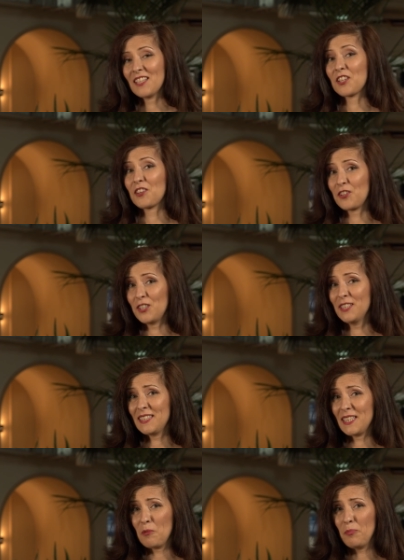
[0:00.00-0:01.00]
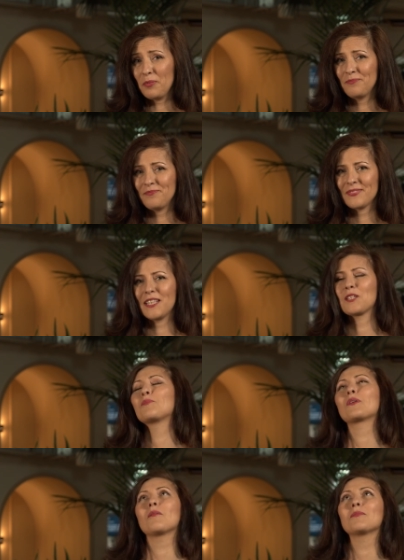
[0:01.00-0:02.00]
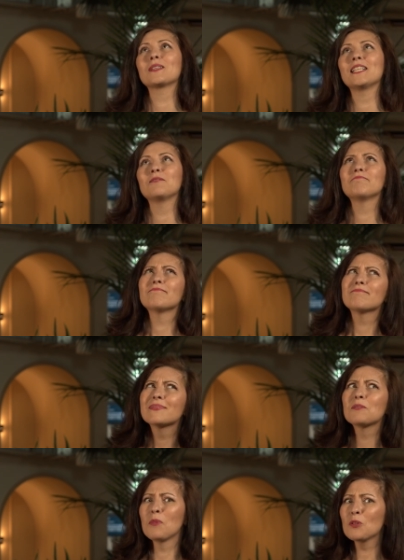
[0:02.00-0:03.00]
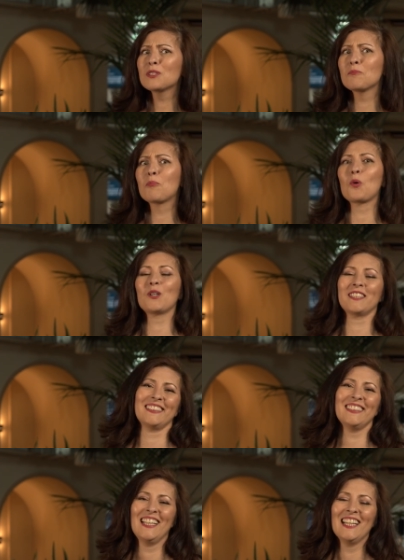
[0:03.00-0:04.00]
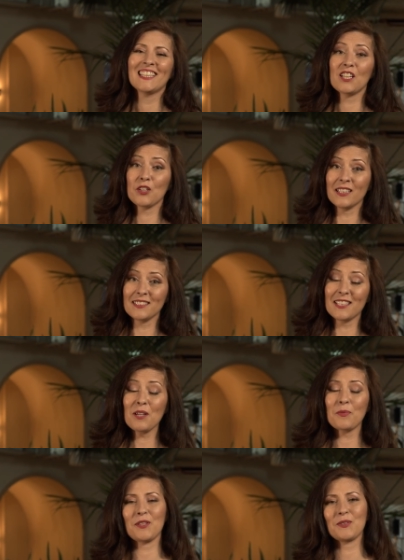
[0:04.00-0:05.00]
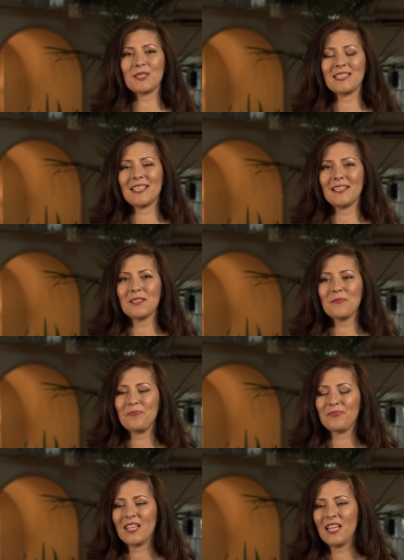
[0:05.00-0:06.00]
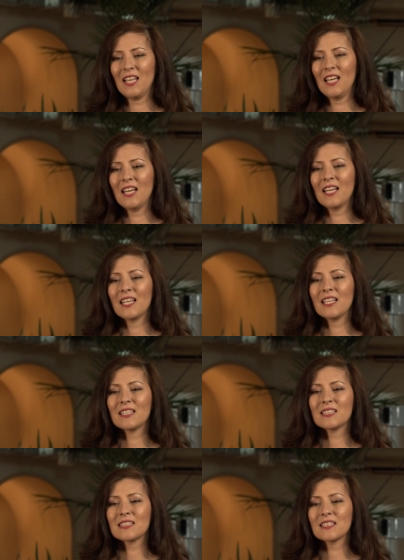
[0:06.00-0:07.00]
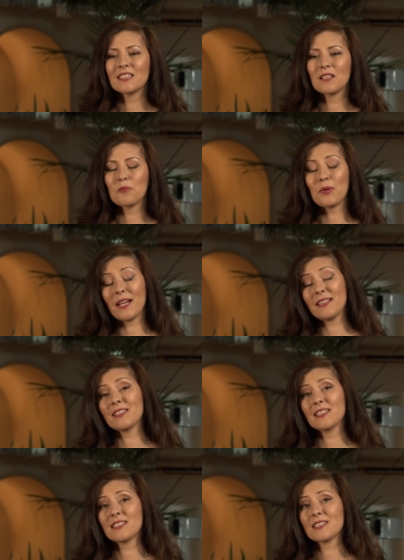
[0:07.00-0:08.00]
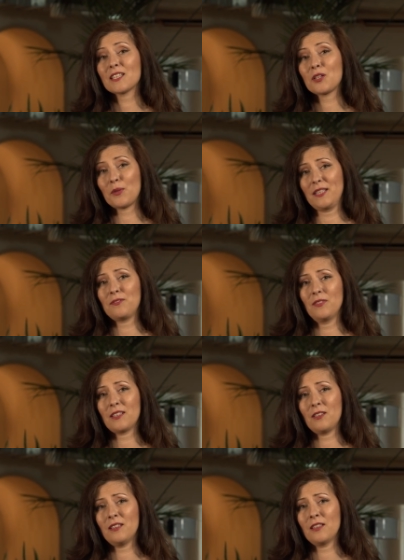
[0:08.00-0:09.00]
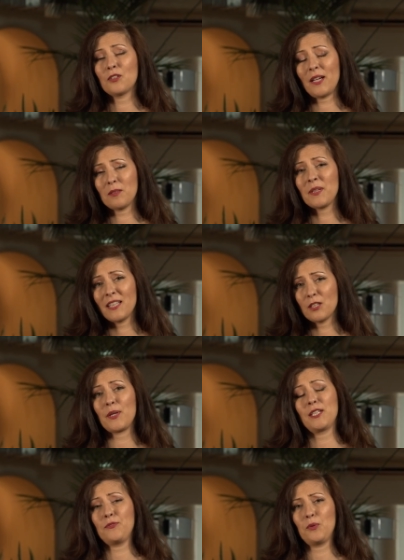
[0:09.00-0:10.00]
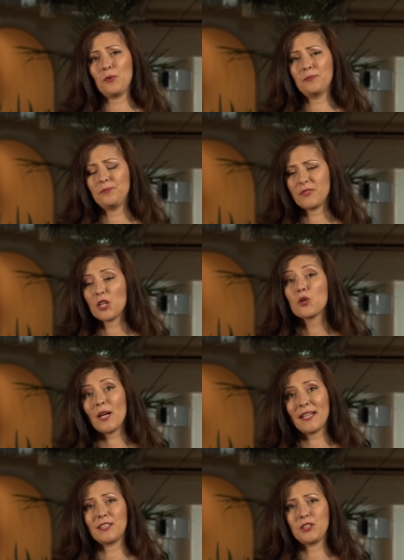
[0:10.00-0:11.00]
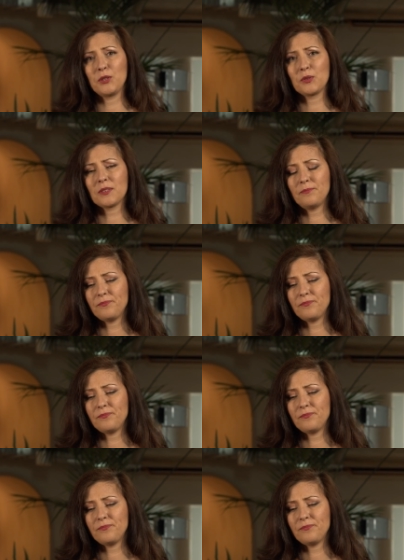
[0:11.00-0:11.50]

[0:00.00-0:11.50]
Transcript: The third tip, and probably the most important that you can take with you today, is practice great, uh, great, being grateful, gratitude